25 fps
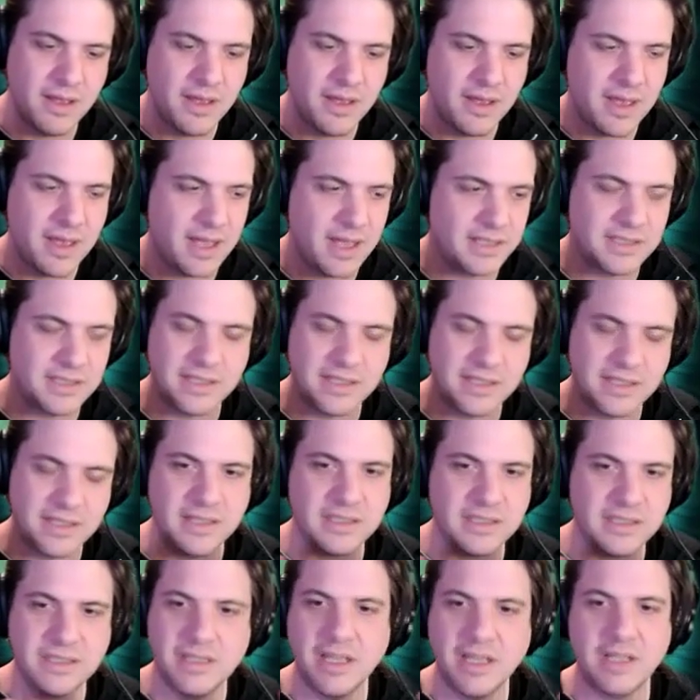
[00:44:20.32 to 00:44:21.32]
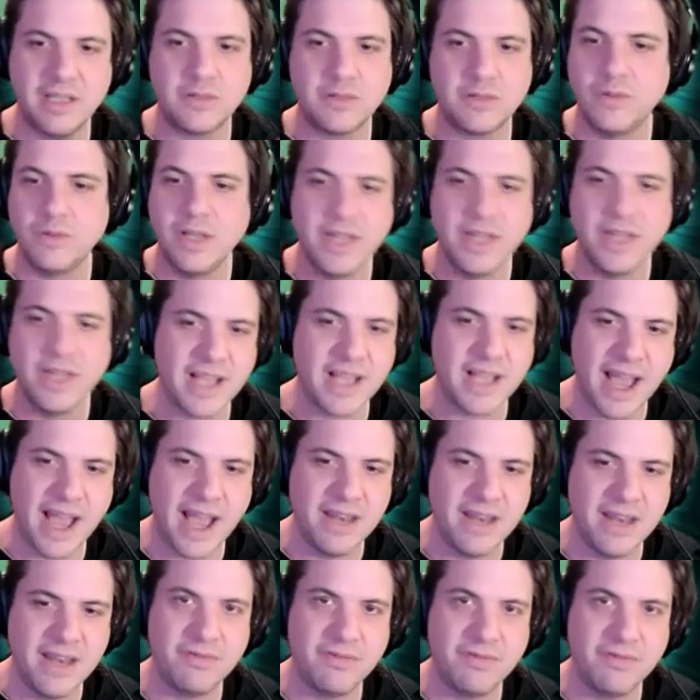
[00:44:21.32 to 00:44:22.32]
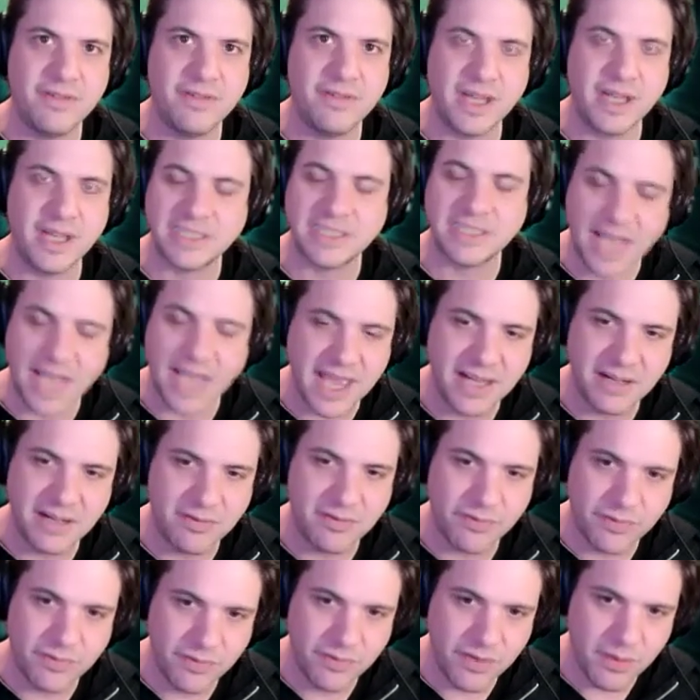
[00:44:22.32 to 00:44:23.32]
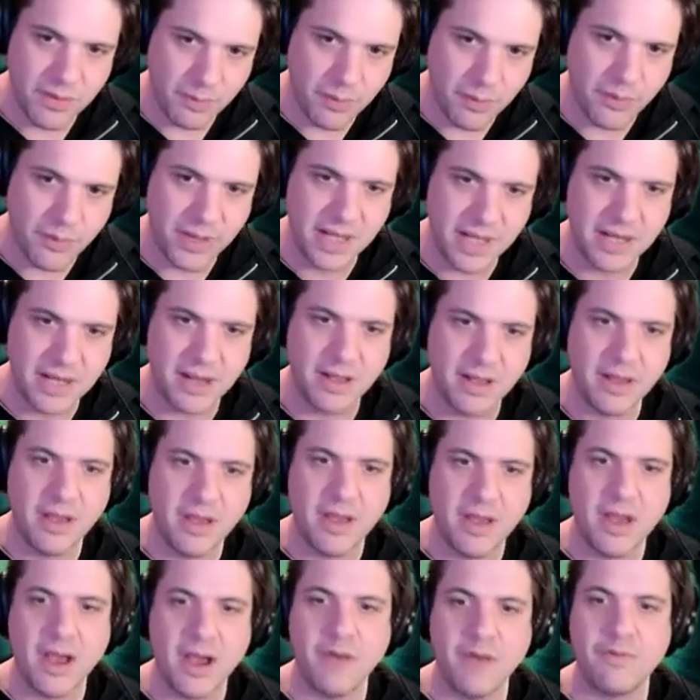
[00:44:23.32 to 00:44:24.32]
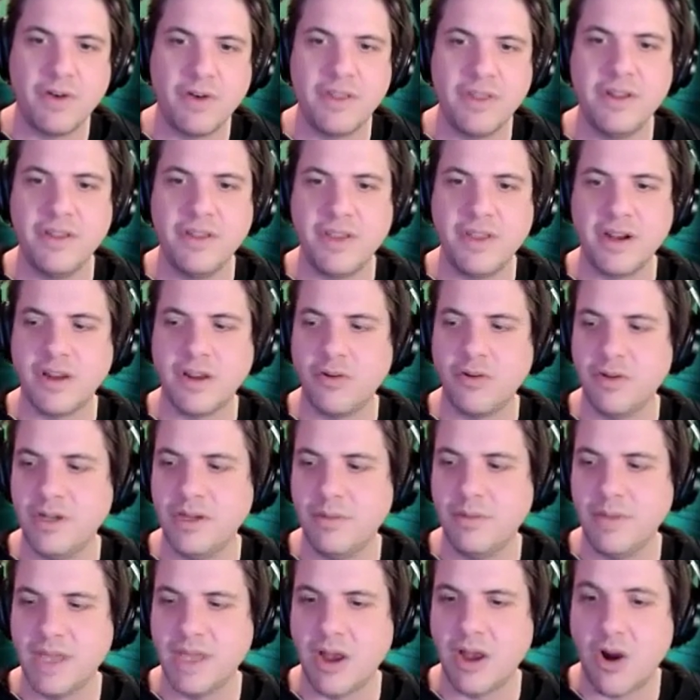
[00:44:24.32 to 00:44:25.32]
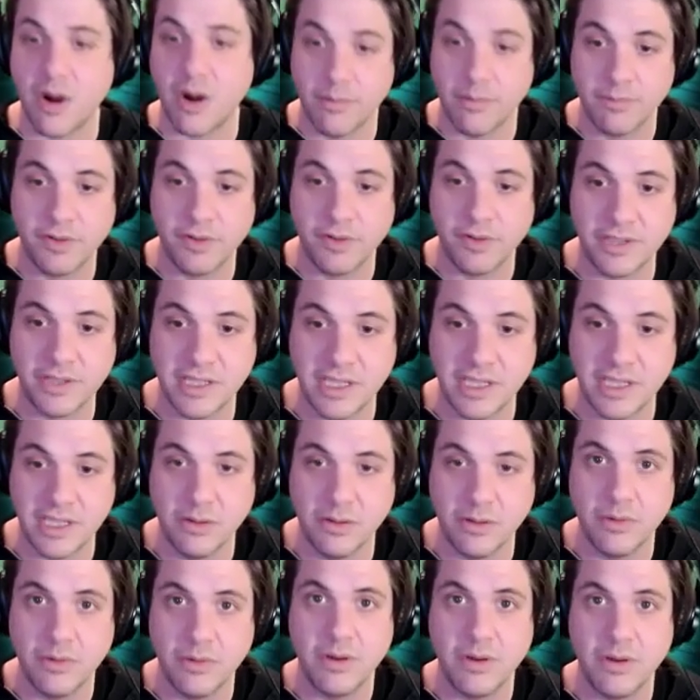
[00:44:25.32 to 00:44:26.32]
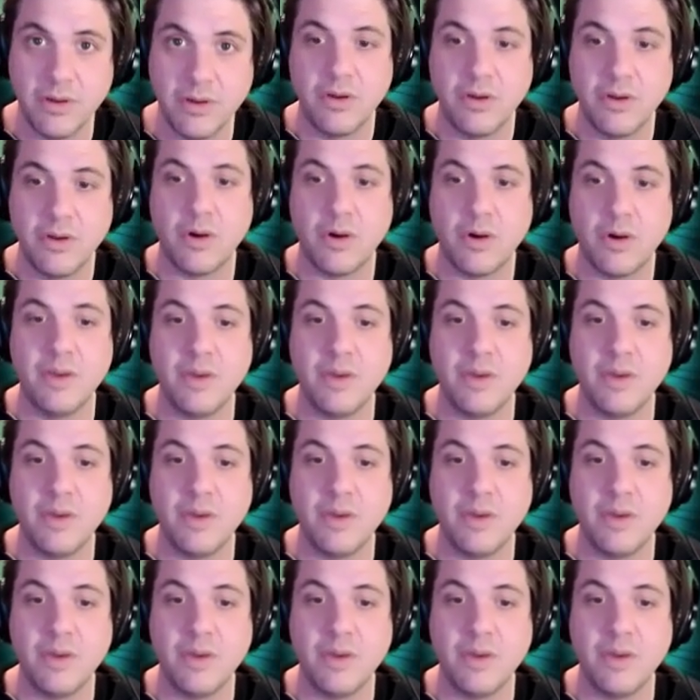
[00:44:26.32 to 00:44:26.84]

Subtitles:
it's really kind of aside the point of whether they're going to be harmful to you, or whether